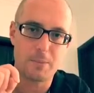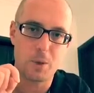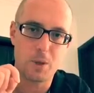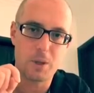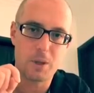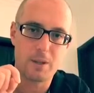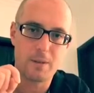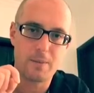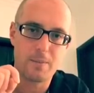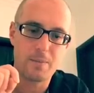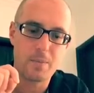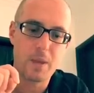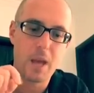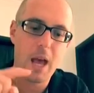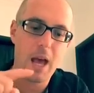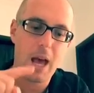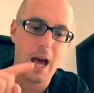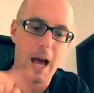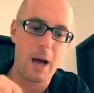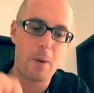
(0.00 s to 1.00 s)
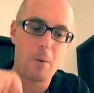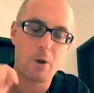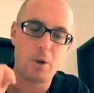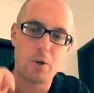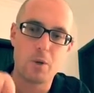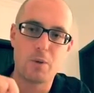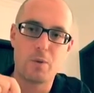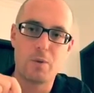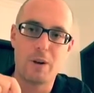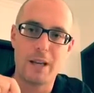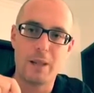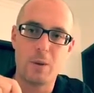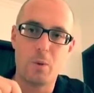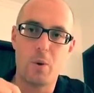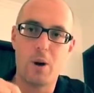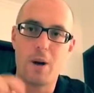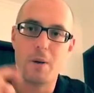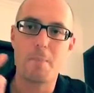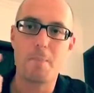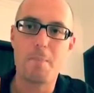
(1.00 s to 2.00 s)
book, I want you to write the
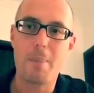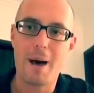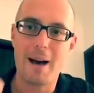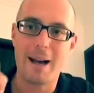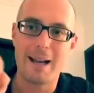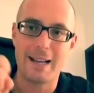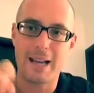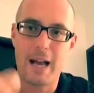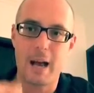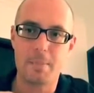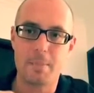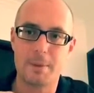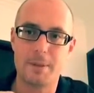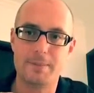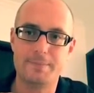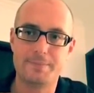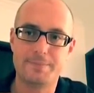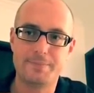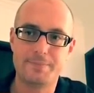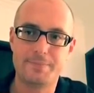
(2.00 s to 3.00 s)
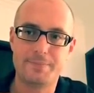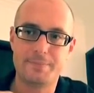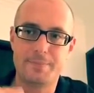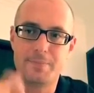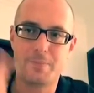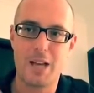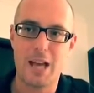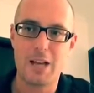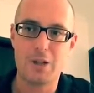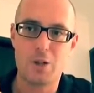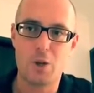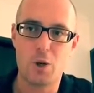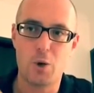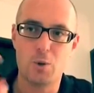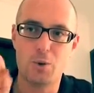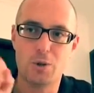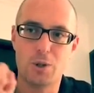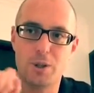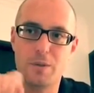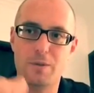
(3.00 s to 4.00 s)
word pineapple. That
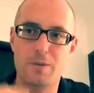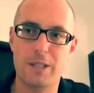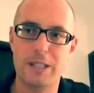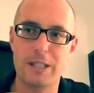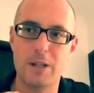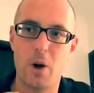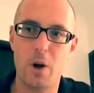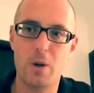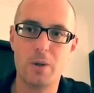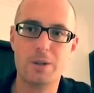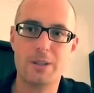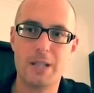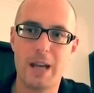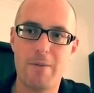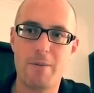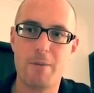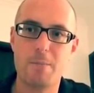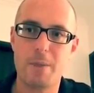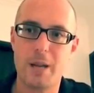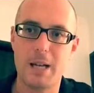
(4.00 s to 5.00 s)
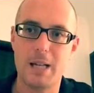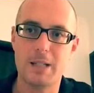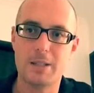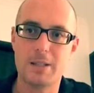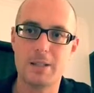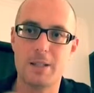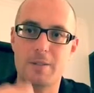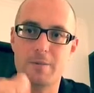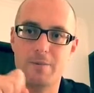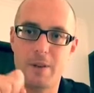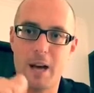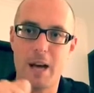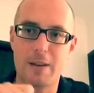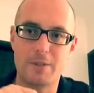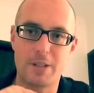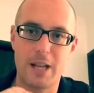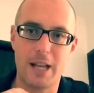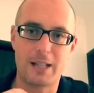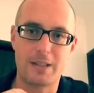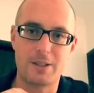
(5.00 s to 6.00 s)
shows that you've seen all 7 minutes and 5
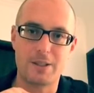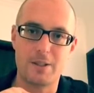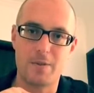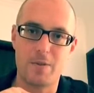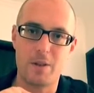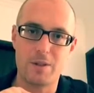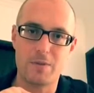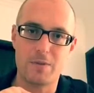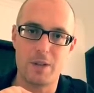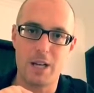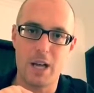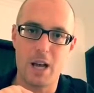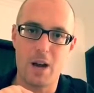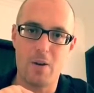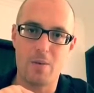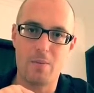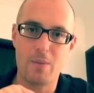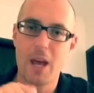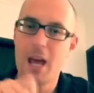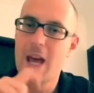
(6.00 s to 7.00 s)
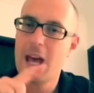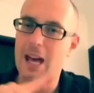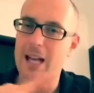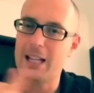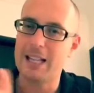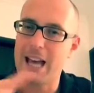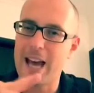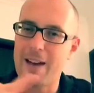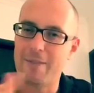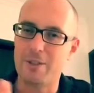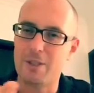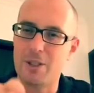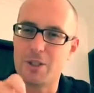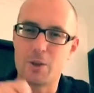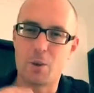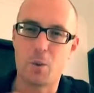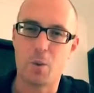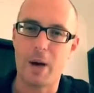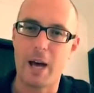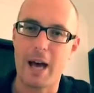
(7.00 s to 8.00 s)
seconds of this video and you haven't
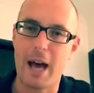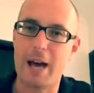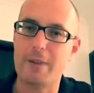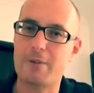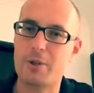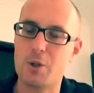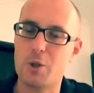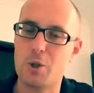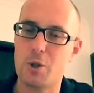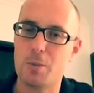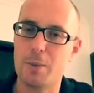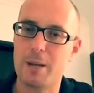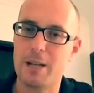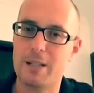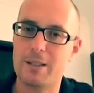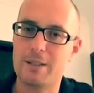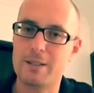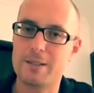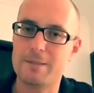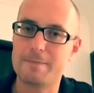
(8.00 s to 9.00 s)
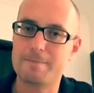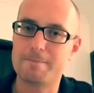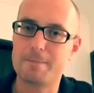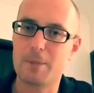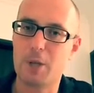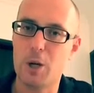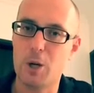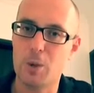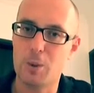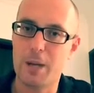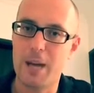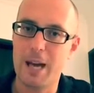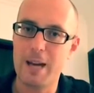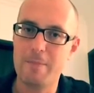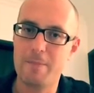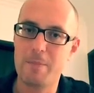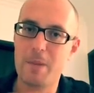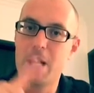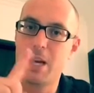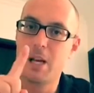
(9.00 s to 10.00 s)
just quit after 2 minutes. Okay,
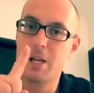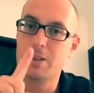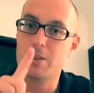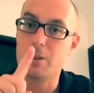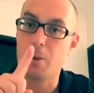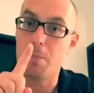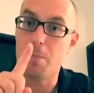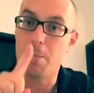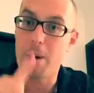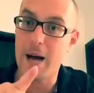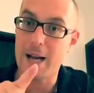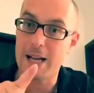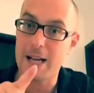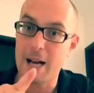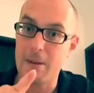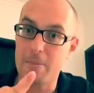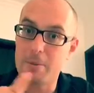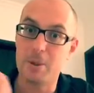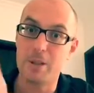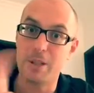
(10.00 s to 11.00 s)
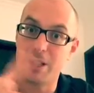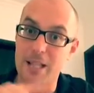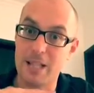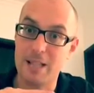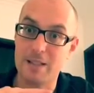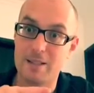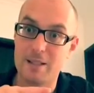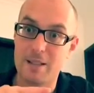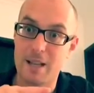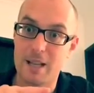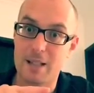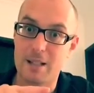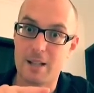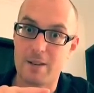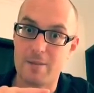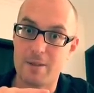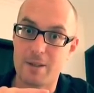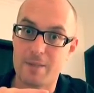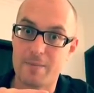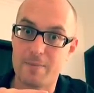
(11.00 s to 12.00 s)
so pineapple on the inside
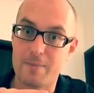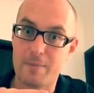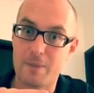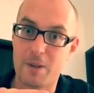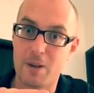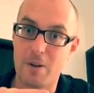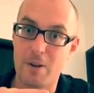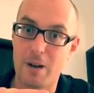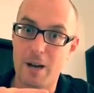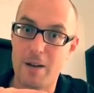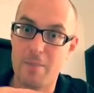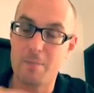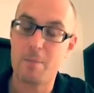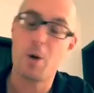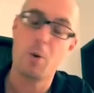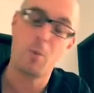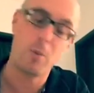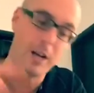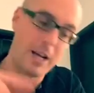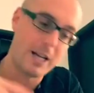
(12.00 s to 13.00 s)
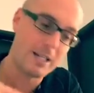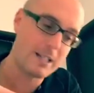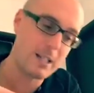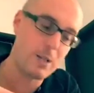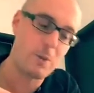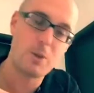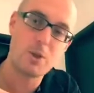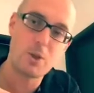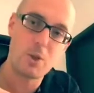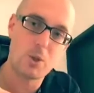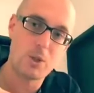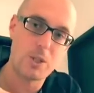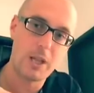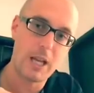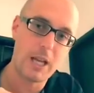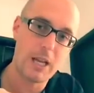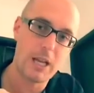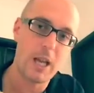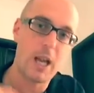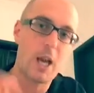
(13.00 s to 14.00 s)
cover. All right, and when I see you on
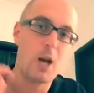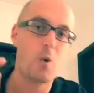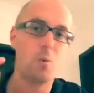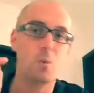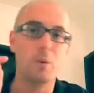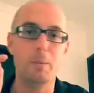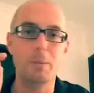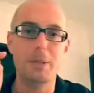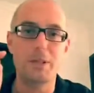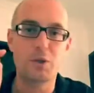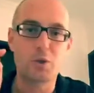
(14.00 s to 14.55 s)
Tuesday, we'll be